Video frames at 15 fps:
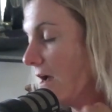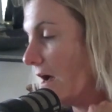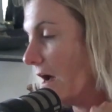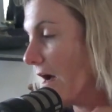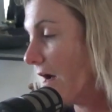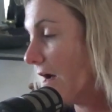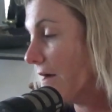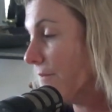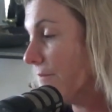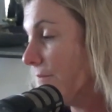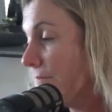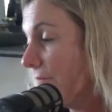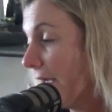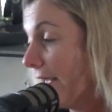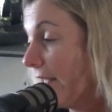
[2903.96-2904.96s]

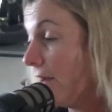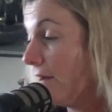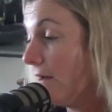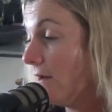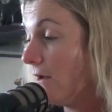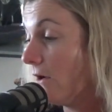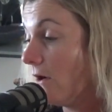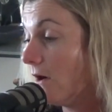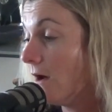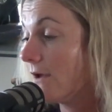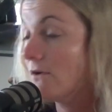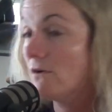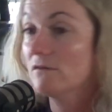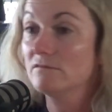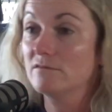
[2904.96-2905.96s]
And I
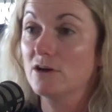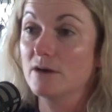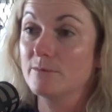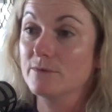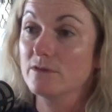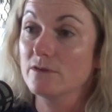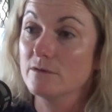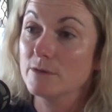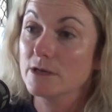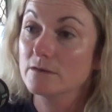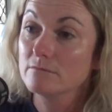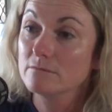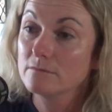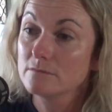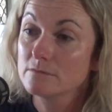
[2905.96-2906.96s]
got hypothermia.
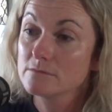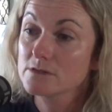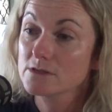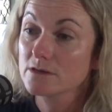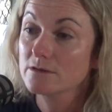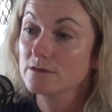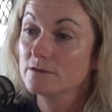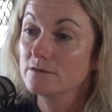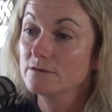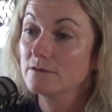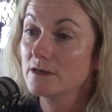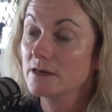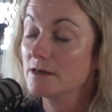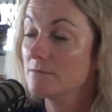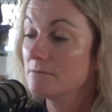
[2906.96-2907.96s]

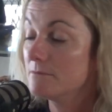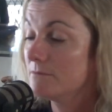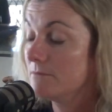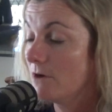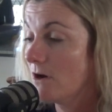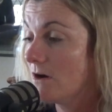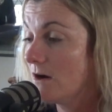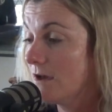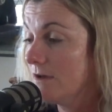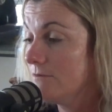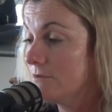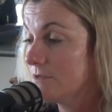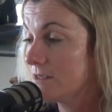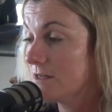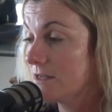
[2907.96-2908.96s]
So I
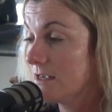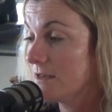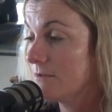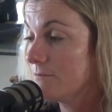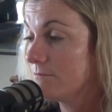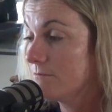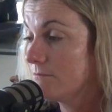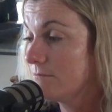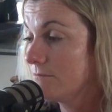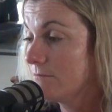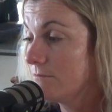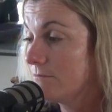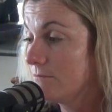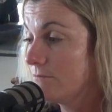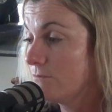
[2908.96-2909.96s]
was going to get
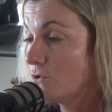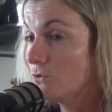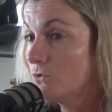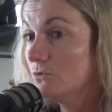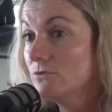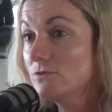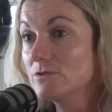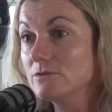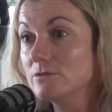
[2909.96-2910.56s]
pulled